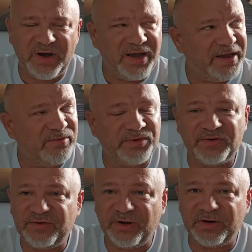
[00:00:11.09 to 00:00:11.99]
I hate when the
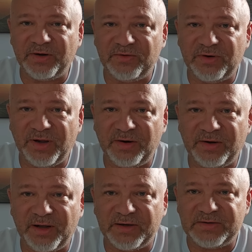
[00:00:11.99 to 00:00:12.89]
sun goes down
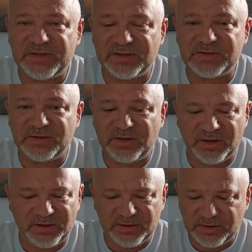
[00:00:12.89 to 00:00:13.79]
at like 6
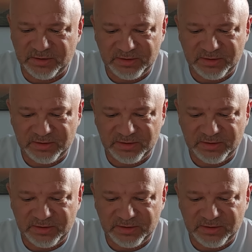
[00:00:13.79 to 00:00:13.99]
o'clock.